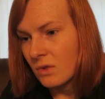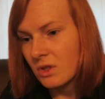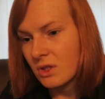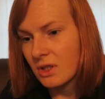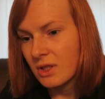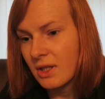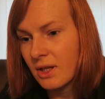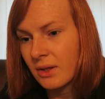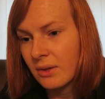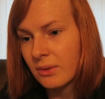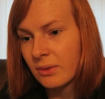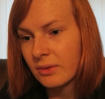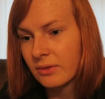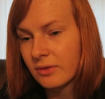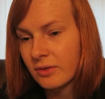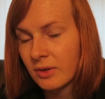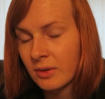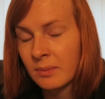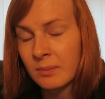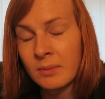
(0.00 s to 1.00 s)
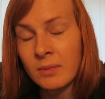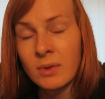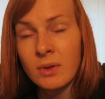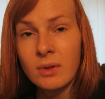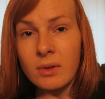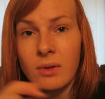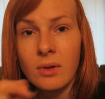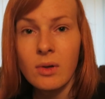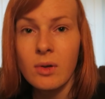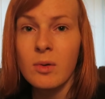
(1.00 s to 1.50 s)
to go from
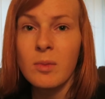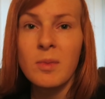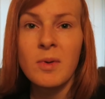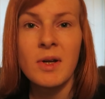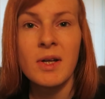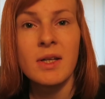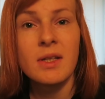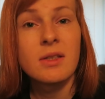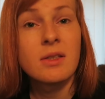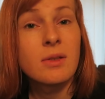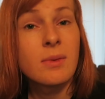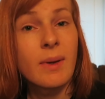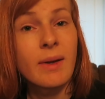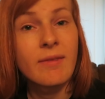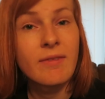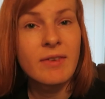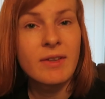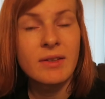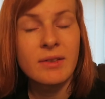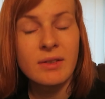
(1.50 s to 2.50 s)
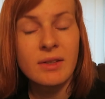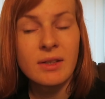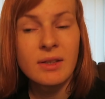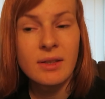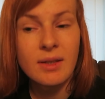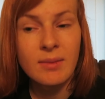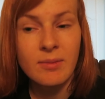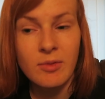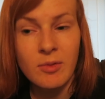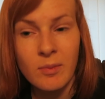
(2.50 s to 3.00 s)
Horbury to Wakefield,
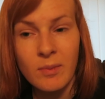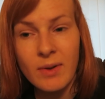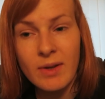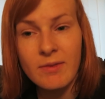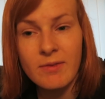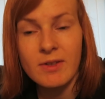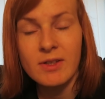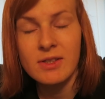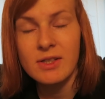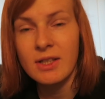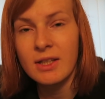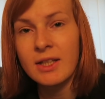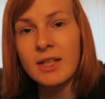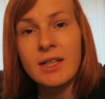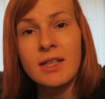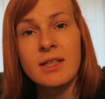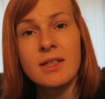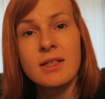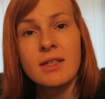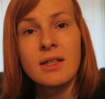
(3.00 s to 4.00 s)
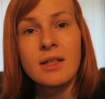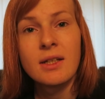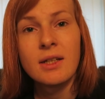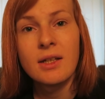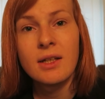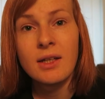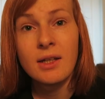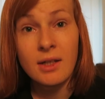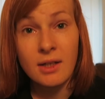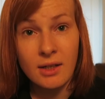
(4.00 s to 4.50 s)
then from Wakefield to Leeds,
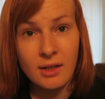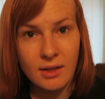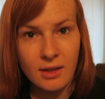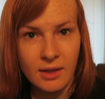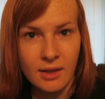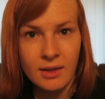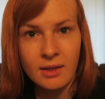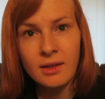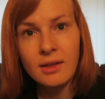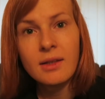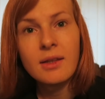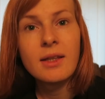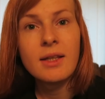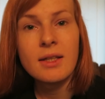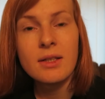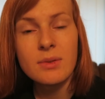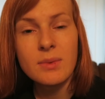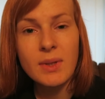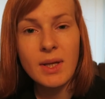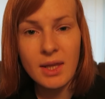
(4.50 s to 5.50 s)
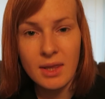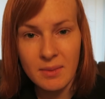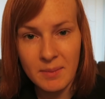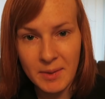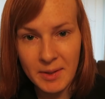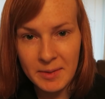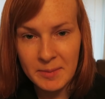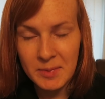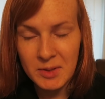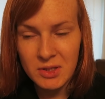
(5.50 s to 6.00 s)
and Leeds we get the
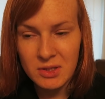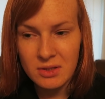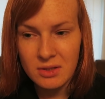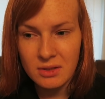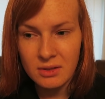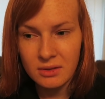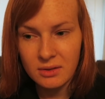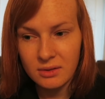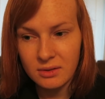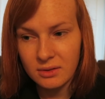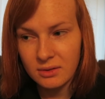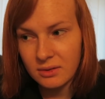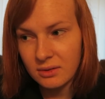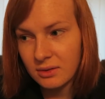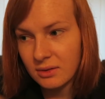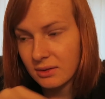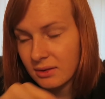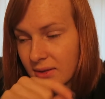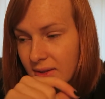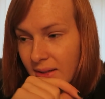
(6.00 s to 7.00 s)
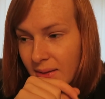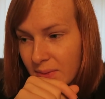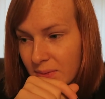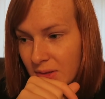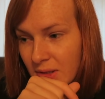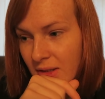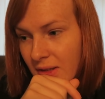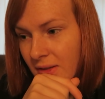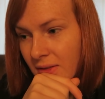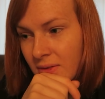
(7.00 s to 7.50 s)
megabus down
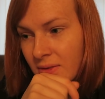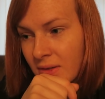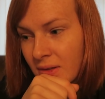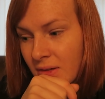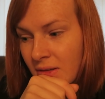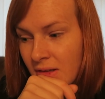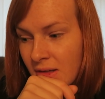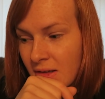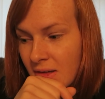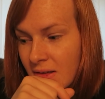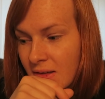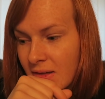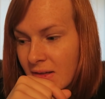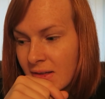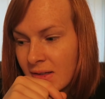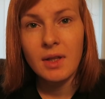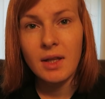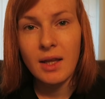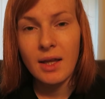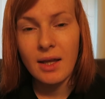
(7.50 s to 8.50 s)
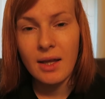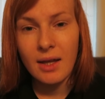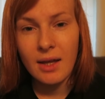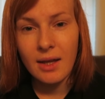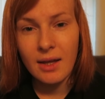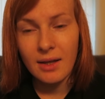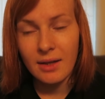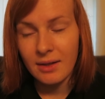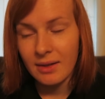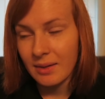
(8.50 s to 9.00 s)
to London.
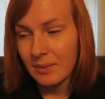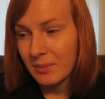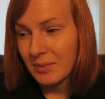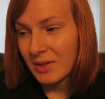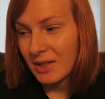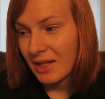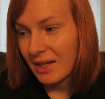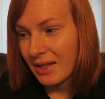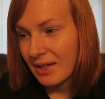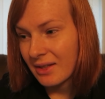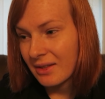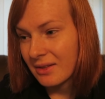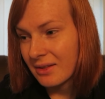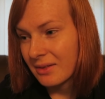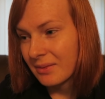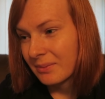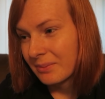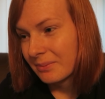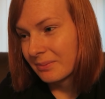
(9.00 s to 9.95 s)
I'm tired.